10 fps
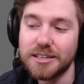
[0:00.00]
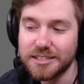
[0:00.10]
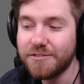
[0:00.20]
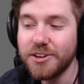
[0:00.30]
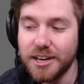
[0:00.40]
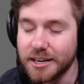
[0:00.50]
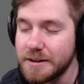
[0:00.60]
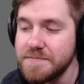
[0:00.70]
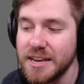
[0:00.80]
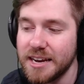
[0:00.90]
Because I feel like
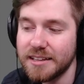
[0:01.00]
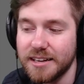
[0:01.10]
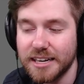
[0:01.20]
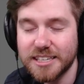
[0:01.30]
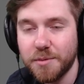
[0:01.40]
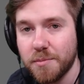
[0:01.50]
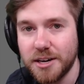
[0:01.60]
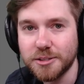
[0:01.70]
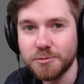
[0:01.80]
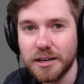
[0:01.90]
in the last couple
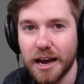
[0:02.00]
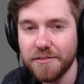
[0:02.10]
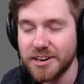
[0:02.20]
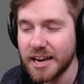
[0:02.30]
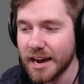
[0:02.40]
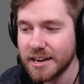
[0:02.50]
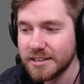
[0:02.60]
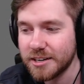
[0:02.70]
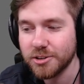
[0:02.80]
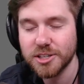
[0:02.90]
months, we haven't had
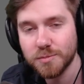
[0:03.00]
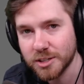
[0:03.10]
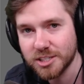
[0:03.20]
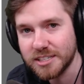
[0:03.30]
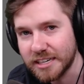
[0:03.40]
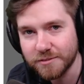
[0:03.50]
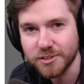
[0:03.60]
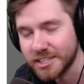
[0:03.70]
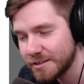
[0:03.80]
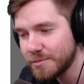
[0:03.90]
nearly as much need for
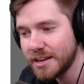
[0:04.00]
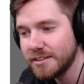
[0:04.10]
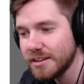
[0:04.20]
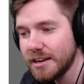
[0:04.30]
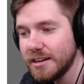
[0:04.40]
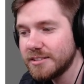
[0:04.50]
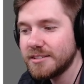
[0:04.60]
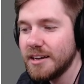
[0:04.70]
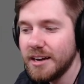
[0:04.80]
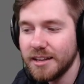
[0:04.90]
teammates.